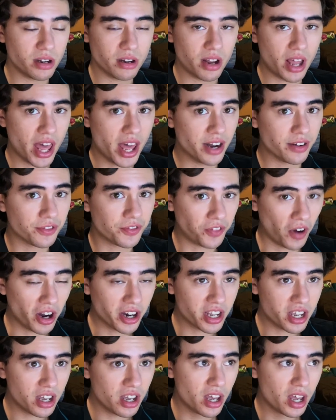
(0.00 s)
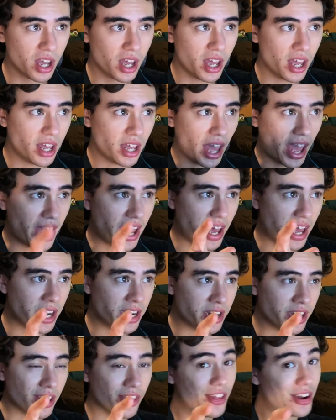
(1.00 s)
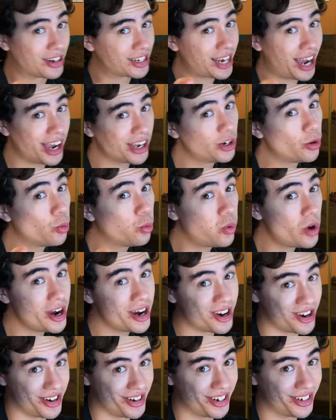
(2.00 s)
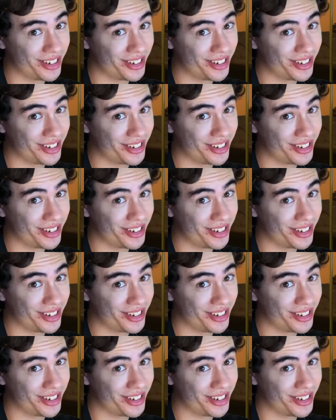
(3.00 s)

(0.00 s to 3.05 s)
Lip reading: and funny, and they're kind of weird,